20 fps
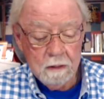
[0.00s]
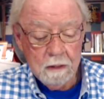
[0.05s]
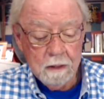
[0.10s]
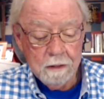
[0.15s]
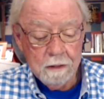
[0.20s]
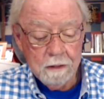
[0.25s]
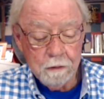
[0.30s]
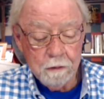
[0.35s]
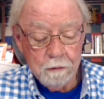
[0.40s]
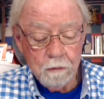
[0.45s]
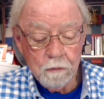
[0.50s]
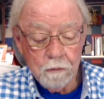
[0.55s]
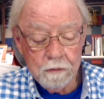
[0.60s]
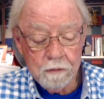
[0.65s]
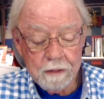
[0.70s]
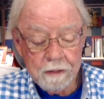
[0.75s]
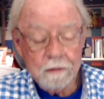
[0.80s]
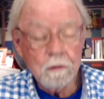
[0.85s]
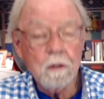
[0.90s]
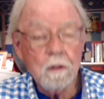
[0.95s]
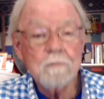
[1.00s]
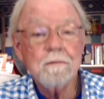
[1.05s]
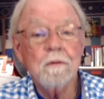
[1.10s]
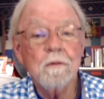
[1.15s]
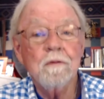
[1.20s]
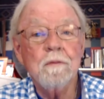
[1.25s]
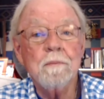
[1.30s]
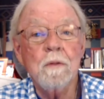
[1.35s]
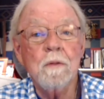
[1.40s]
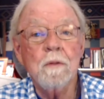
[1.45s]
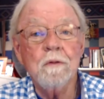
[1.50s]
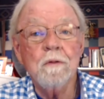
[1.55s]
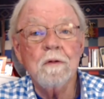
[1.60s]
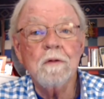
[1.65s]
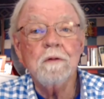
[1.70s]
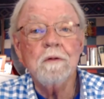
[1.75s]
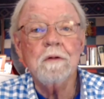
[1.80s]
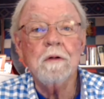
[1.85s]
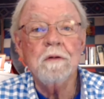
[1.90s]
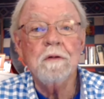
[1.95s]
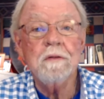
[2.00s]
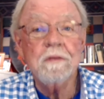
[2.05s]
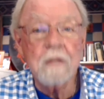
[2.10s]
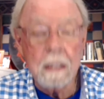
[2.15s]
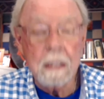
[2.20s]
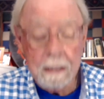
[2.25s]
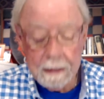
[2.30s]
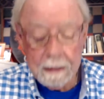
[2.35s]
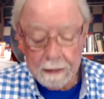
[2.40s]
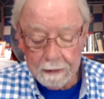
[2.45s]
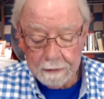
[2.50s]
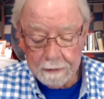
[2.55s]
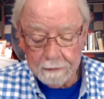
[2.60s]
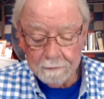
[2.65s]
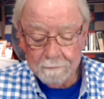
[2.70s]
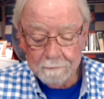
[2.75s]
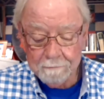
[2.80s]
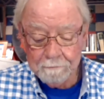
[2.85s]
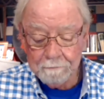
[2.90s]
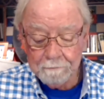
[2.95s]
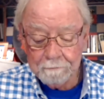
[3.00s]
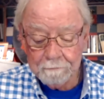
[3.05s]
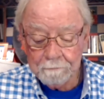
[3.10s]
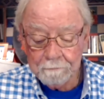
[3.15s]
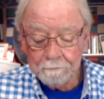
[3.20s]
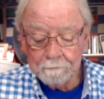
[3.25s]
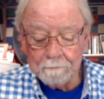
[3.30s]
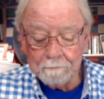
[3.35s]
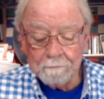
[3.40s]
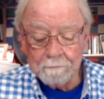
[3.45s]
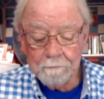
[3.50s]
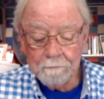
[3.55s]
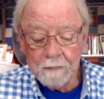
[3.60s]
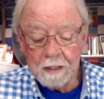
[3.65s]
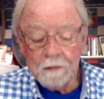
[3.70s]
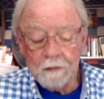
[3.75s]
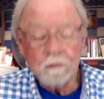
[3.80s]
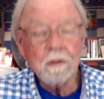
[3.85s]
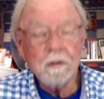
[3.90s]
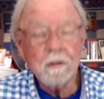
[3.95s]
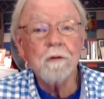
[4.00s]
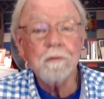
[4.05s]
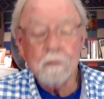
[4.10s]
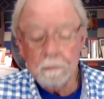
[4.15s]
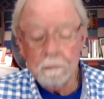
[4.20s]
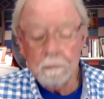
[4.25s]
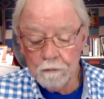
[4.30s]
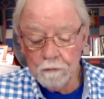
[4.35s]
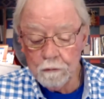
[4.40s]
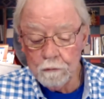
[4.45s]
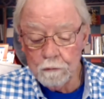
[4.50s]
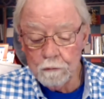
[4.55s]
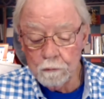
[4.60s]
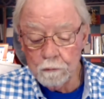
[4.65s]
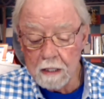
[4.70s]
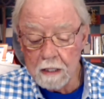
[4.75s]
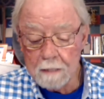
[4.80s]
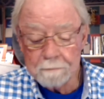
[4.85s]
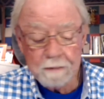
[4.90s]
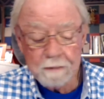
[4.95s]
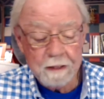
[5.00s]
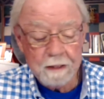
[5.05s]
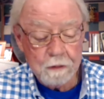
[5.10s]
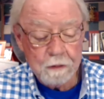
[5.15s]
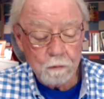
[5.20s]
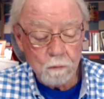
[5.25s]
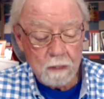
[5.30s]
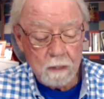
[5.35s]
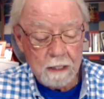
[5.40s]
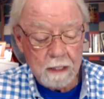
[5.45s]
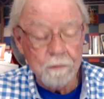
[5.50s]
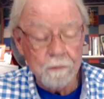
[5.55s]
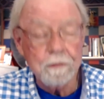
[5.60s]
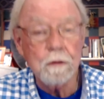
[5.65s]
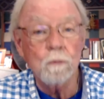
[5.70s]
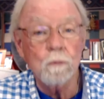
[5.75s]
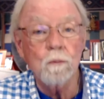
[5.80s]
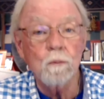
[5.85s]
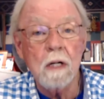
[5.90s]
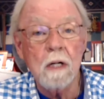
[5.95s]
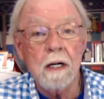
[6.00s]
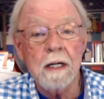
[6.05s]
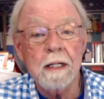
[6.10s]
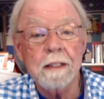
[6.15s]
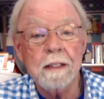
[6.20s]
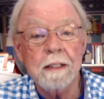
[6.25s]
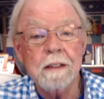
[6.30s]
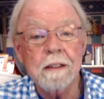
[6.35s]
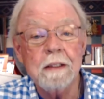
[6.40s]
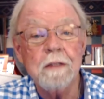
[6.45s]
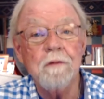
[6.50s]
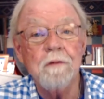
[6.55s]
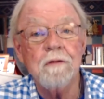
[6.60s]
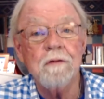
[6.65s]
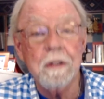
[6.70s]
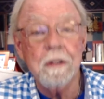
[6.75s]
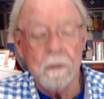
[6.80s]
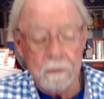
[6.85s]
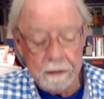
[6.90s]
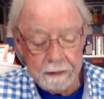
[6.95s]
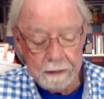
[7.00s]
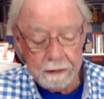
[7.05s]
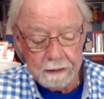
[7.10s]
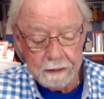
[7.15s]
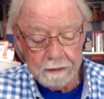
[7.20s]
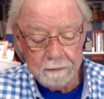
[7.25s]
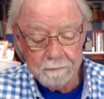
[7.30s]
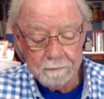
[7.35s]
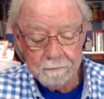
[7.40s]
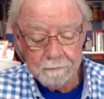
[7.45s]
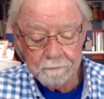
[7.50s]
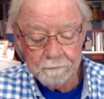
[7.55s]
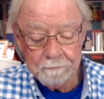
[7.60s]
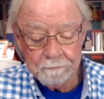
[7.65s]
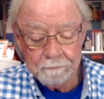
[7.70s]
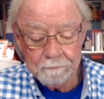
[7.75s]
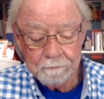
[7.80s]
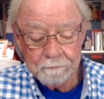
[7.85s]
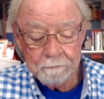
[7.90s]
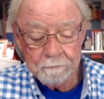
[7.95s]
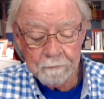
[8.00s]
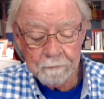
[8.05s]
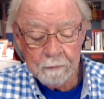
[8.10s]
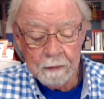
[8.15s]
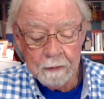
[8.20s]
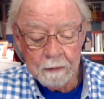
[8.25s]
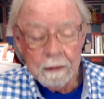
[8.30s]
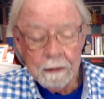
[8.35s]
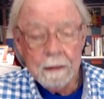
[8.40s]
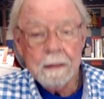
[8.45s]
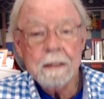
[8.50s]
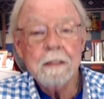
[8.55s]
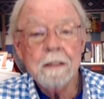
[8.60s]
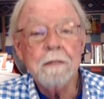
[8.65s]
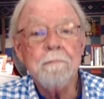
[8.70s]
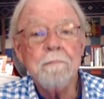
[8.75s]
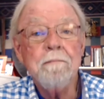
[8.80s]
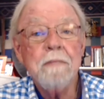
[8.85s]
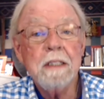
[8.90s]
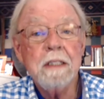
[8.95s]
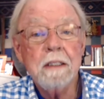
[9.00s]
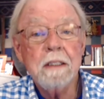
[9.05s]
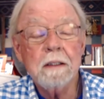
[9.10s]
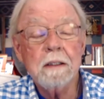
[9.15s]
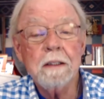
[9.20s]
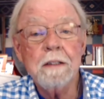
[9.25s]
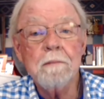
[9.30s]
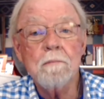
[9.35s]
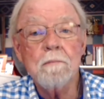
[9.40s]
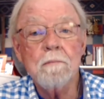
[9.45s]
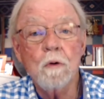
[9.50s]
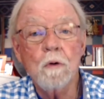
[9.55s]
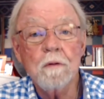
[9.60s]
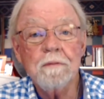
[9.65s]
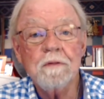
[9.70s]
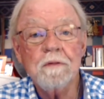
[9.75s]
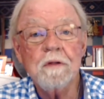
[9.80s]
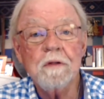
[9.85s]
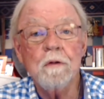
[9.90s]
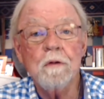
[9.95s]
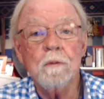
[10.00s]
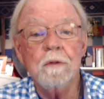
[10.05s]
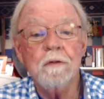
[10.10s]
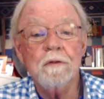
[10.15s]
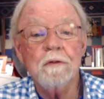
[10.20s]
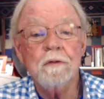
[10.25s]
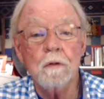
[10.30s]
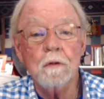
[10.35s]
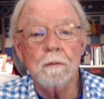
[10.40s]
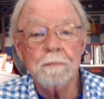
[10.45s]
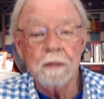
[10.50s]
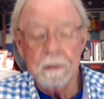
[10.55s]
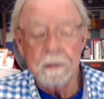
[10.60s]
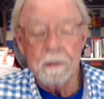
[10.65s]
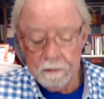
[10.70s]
The Lord then offers Moses a sign. He tells him to drop on the ground the rod that he's carrying. It immediately morphs into a serpent.